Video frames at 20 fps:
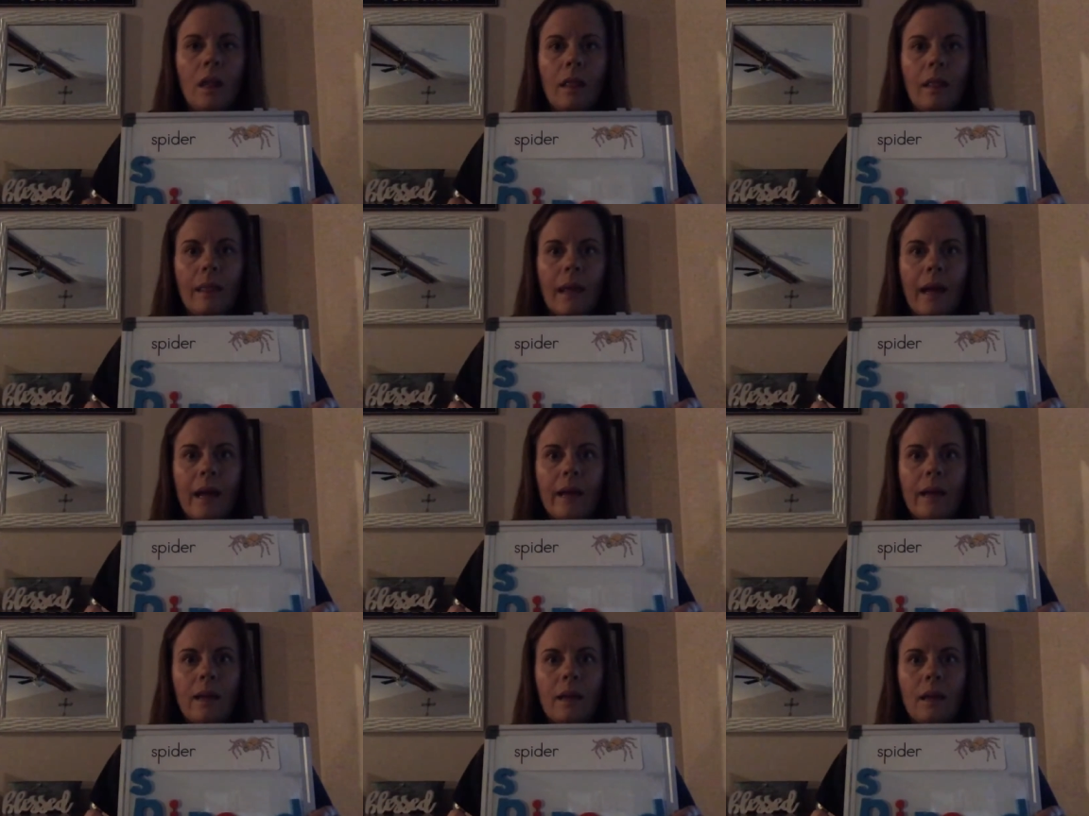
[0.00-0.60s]

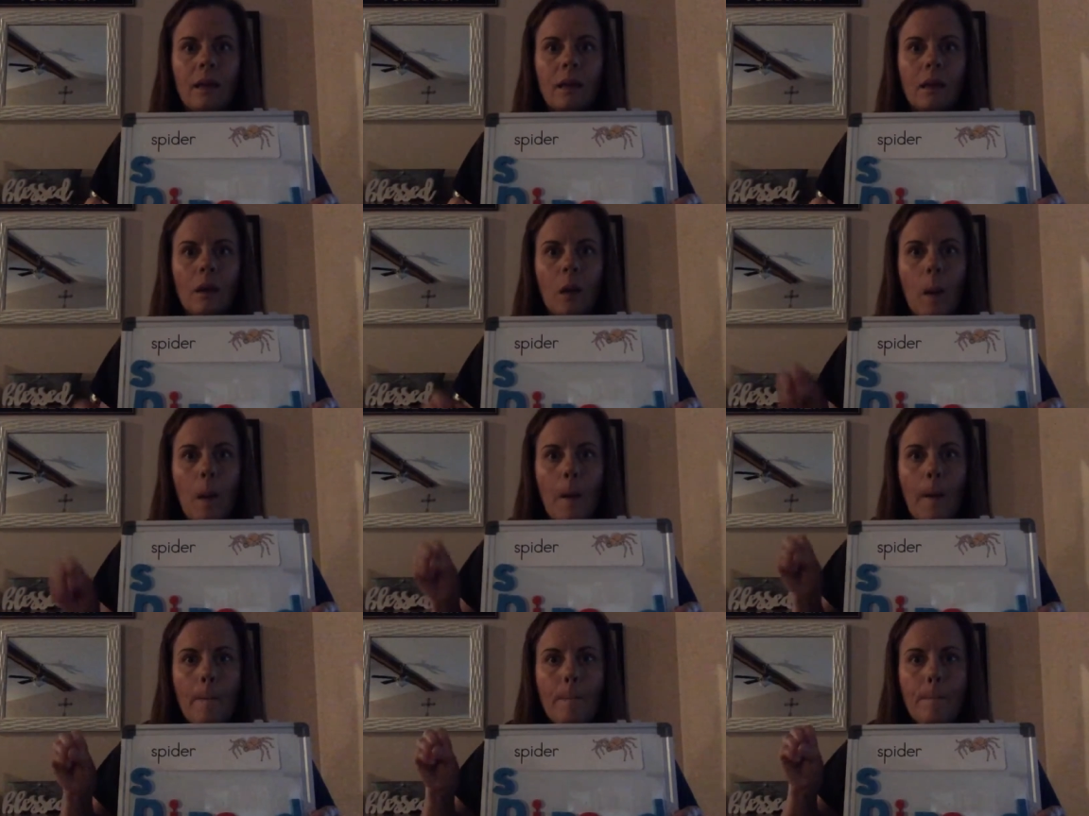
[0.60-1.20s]
Like
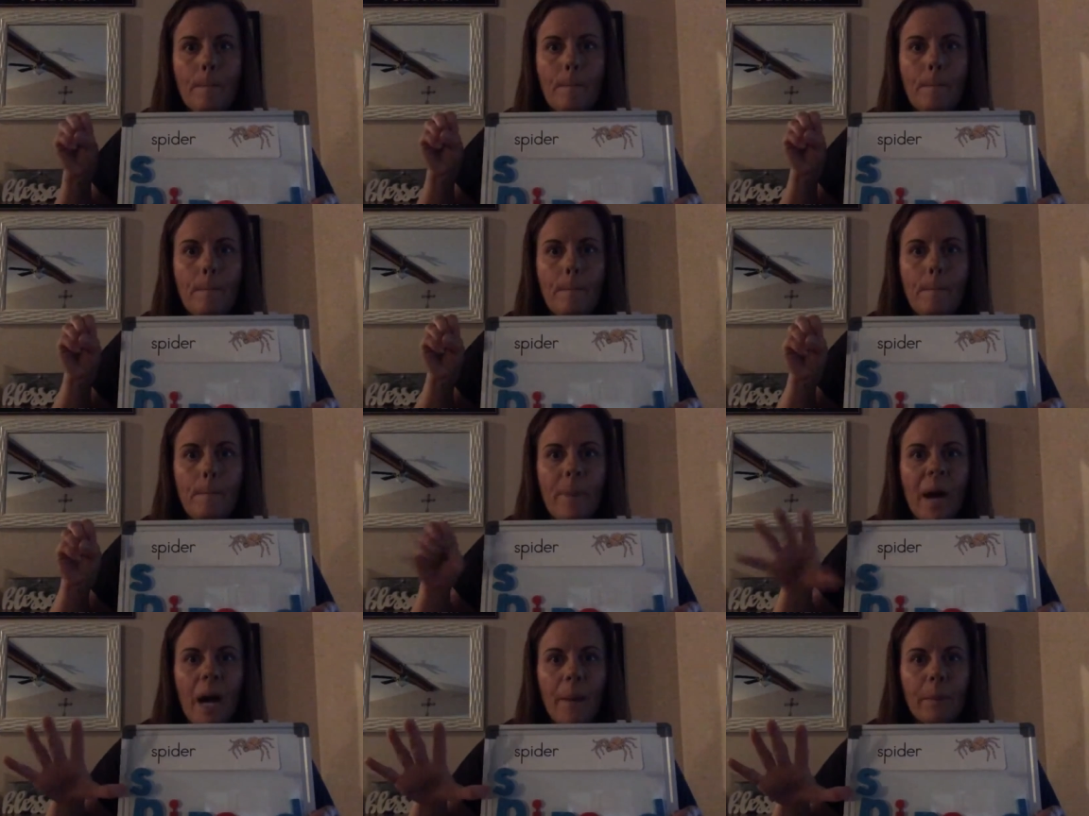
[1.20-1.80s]

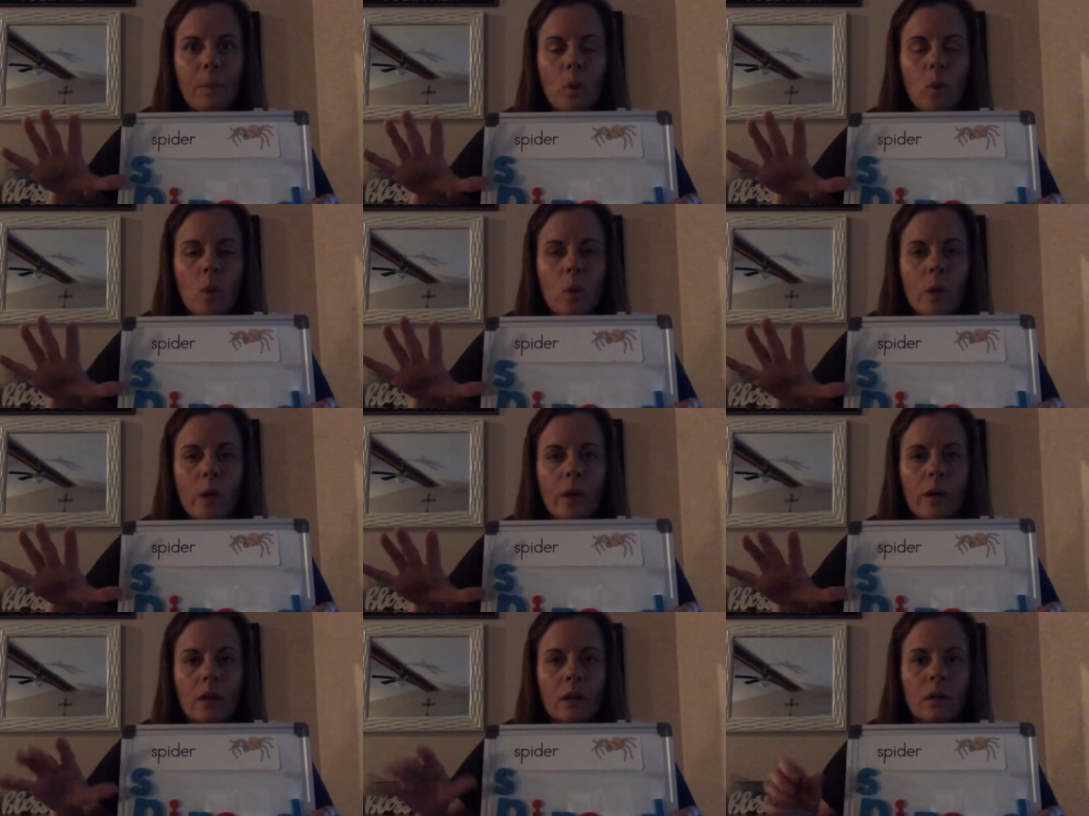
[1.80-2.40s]

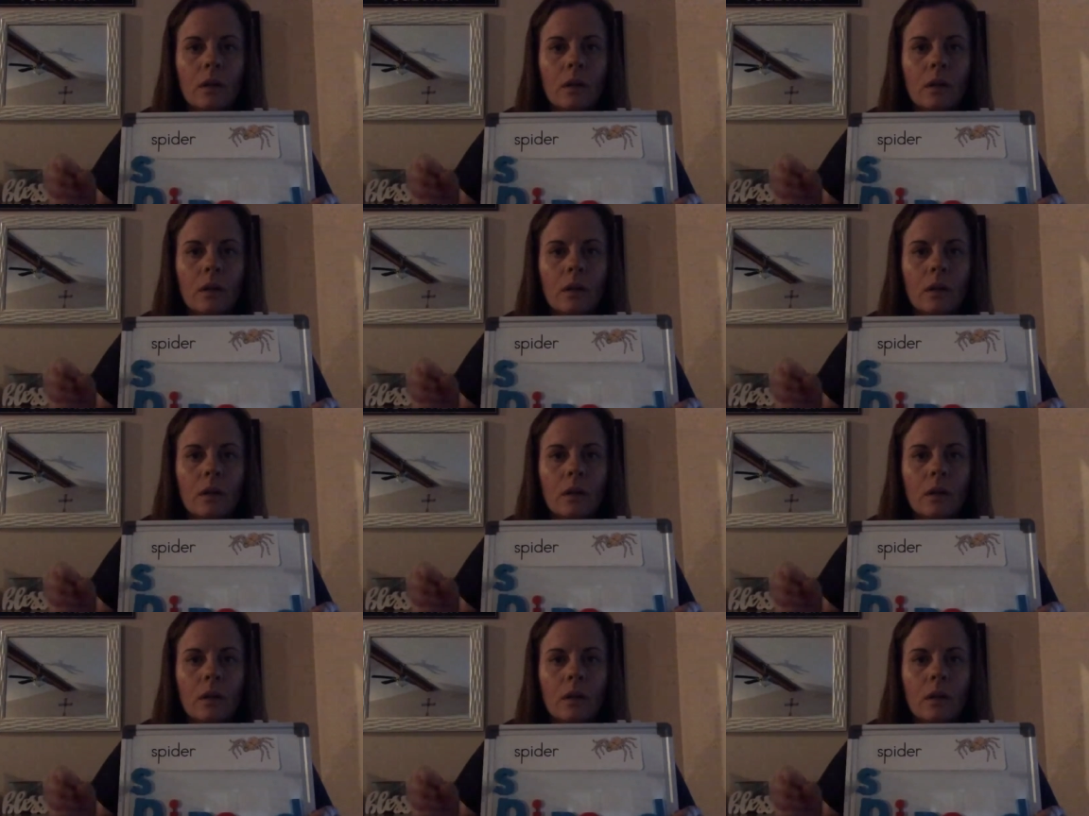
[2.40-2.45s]
popcorn.